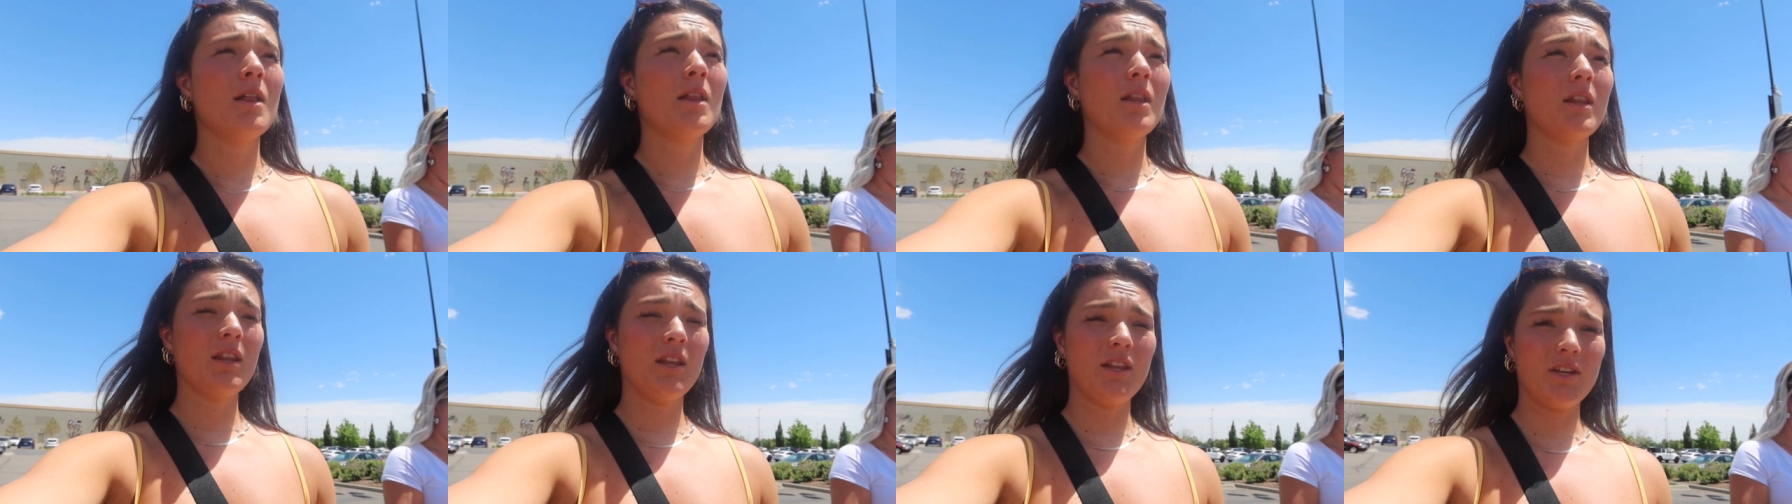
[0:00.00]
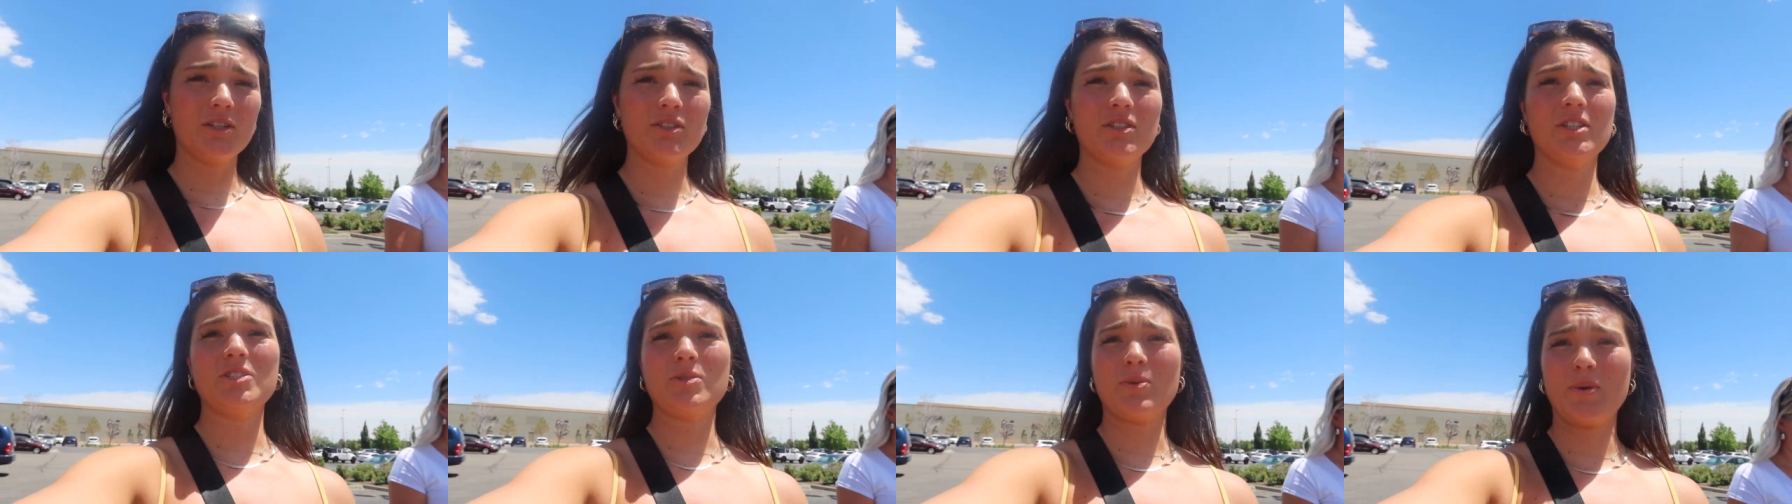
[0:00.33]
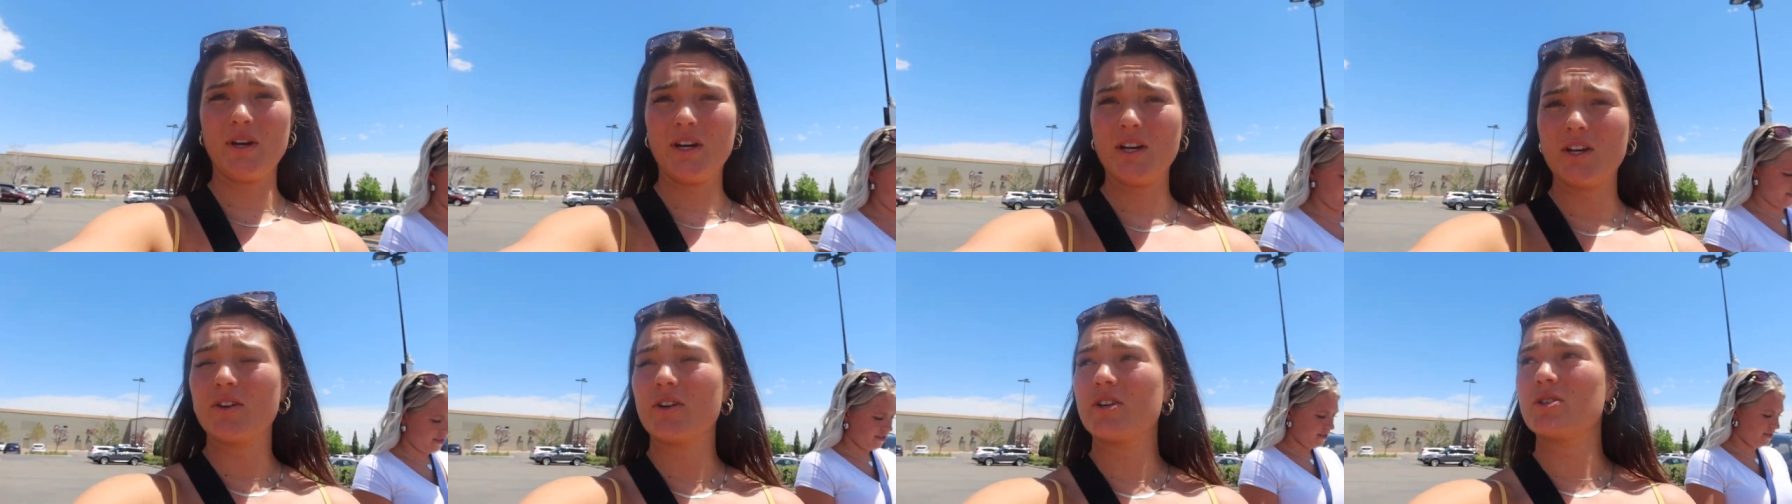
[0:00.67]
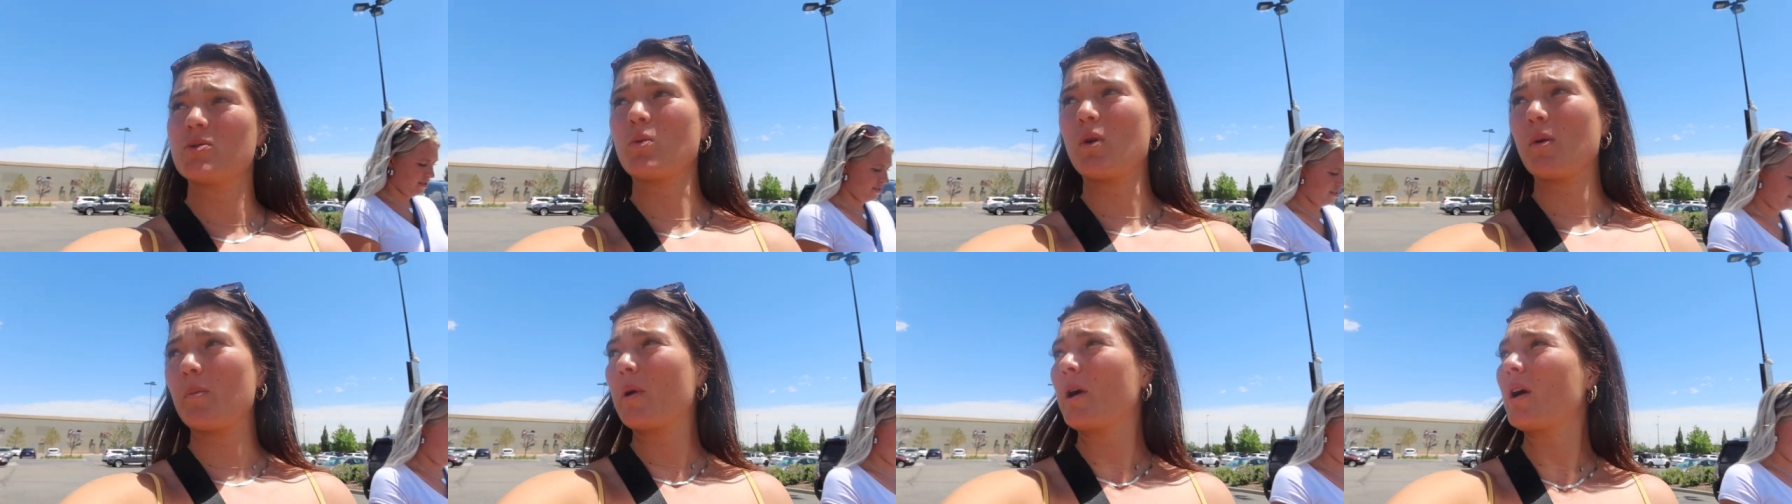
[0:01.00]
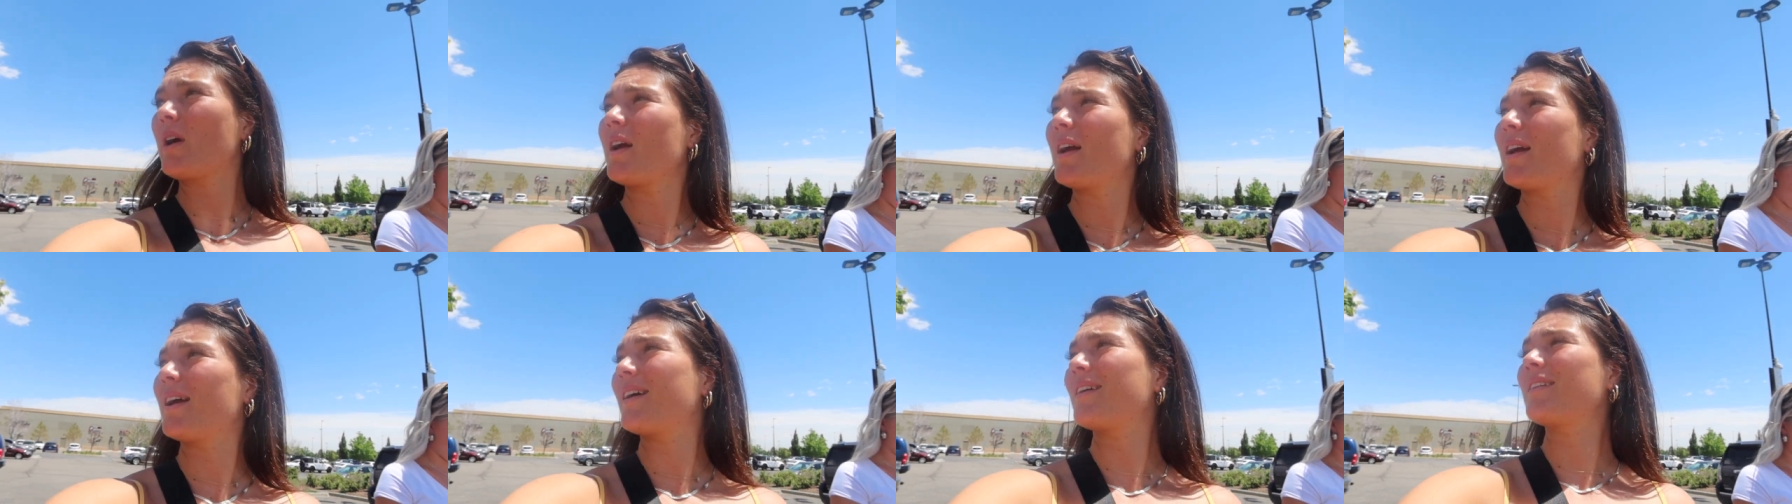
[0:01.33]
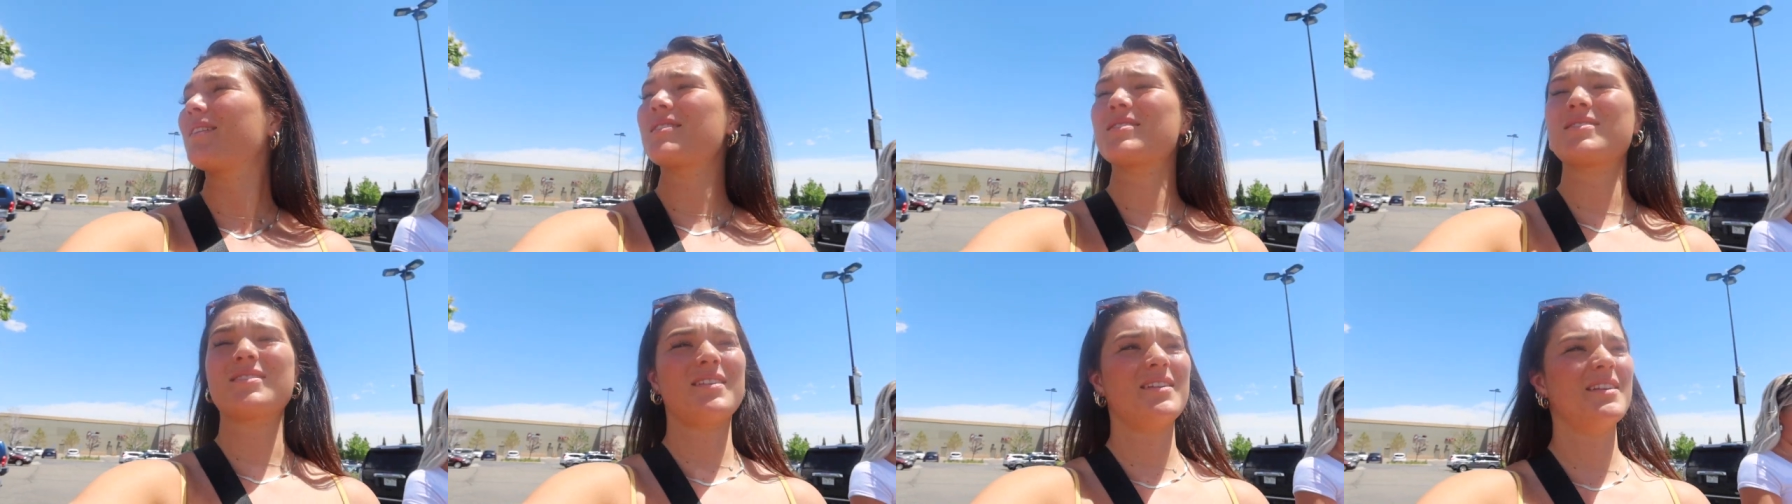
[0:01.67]
literally 20 degrees warmer
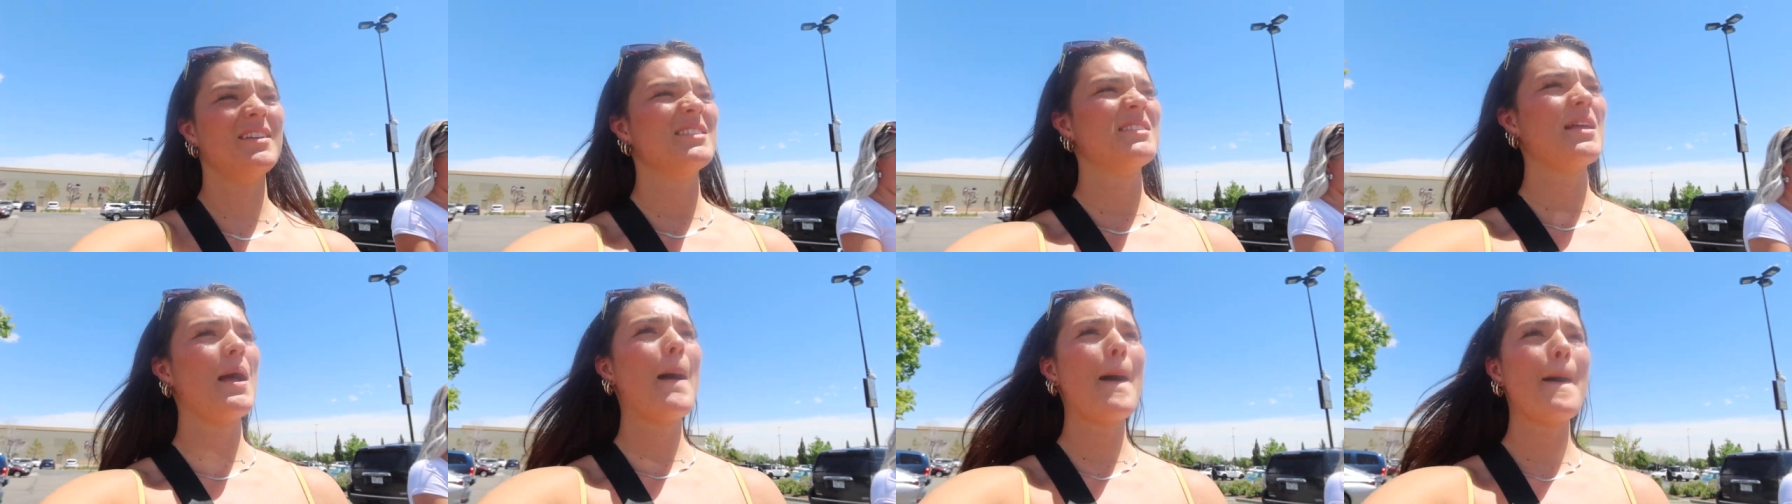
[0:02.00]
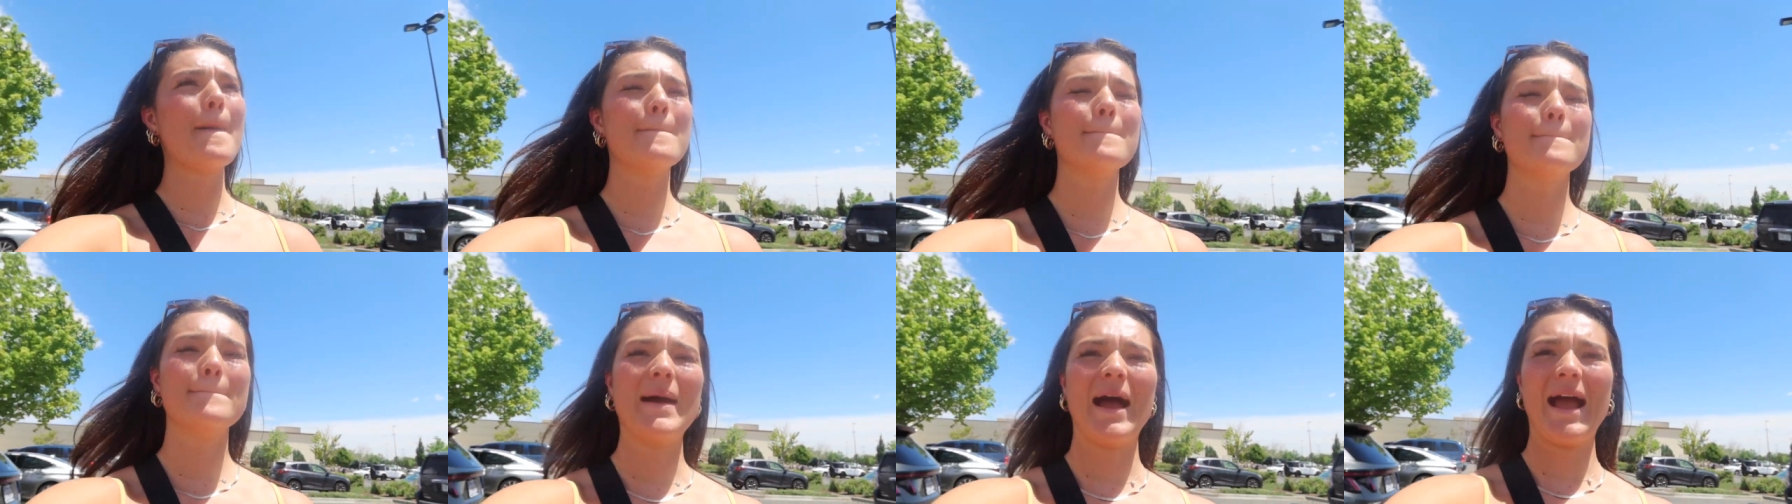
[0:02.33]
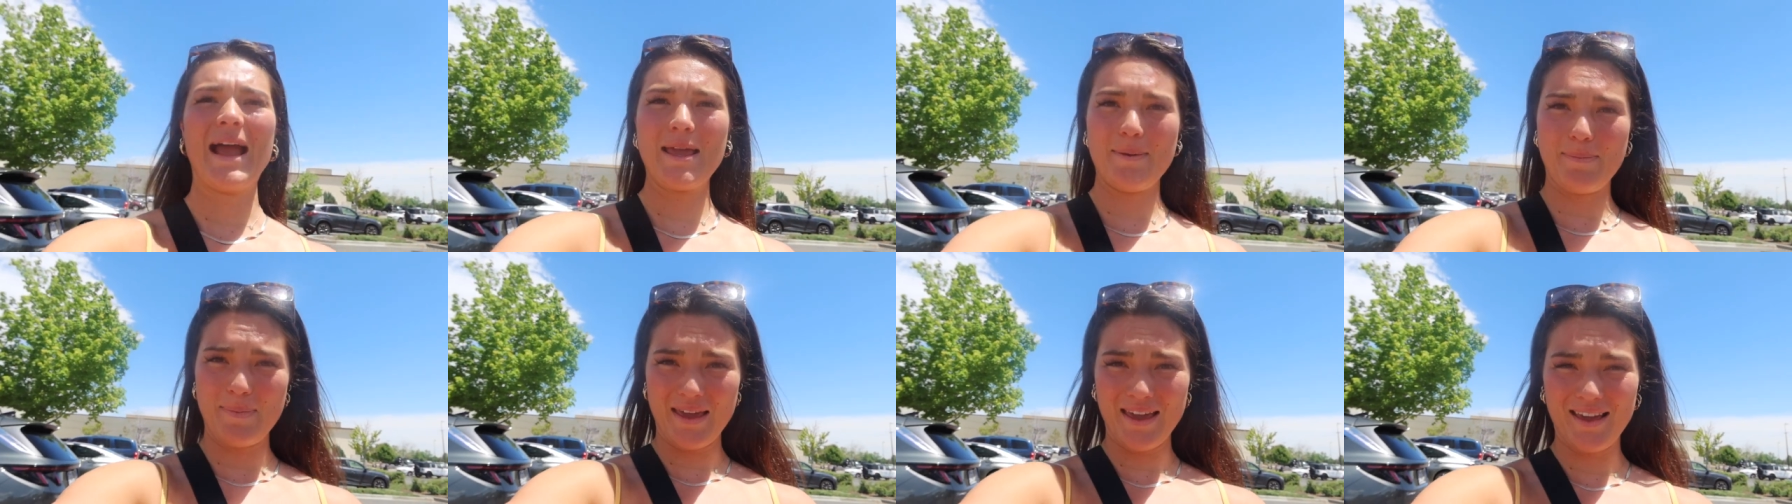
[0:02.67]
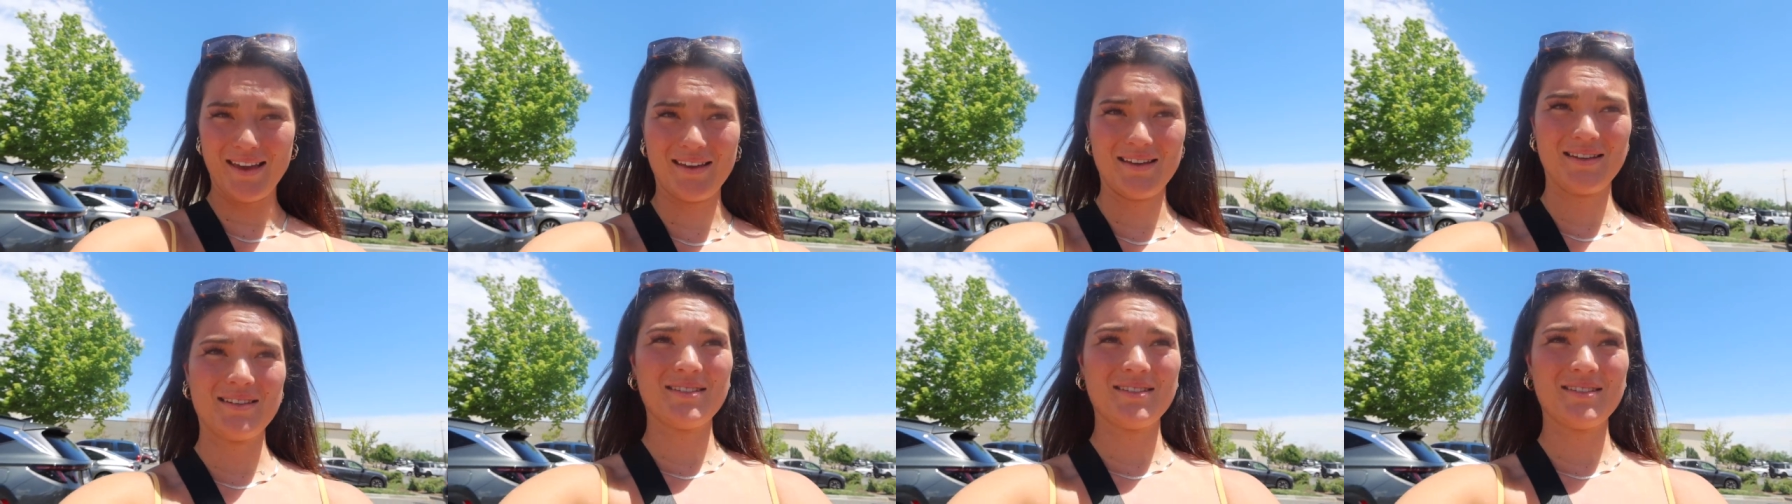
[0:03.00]
and the sun is piping.